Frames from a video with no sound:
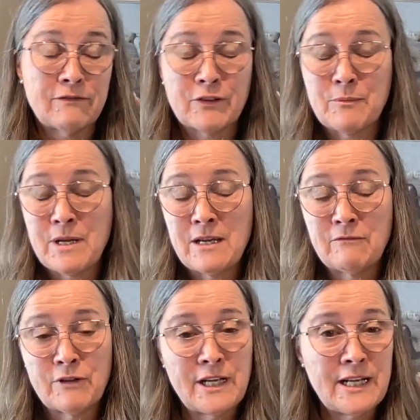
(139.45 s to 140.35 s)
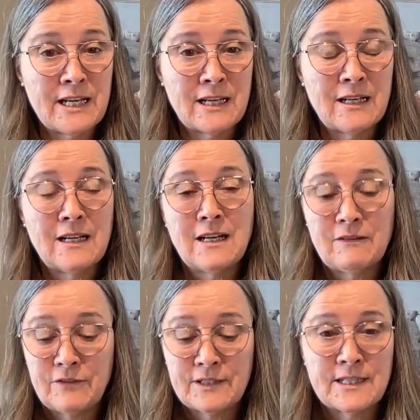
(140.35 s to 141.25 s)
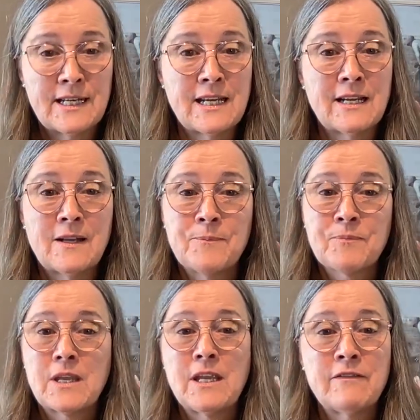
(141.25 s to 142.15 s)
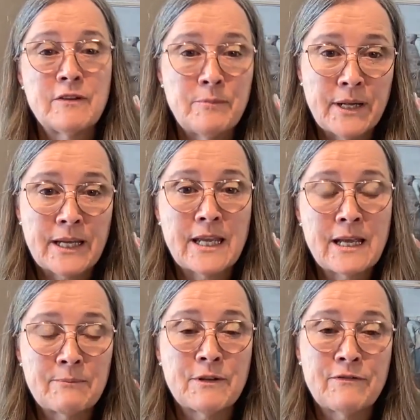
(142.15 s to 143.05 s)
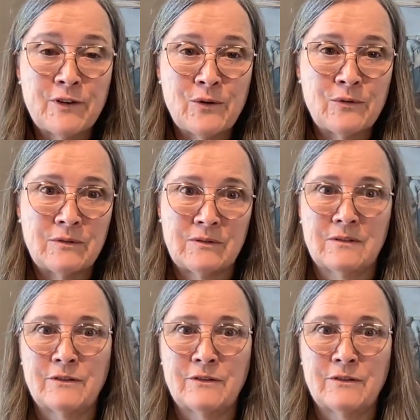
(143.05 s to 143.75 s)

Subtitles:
For me, reading, visiting, even picking up the phone.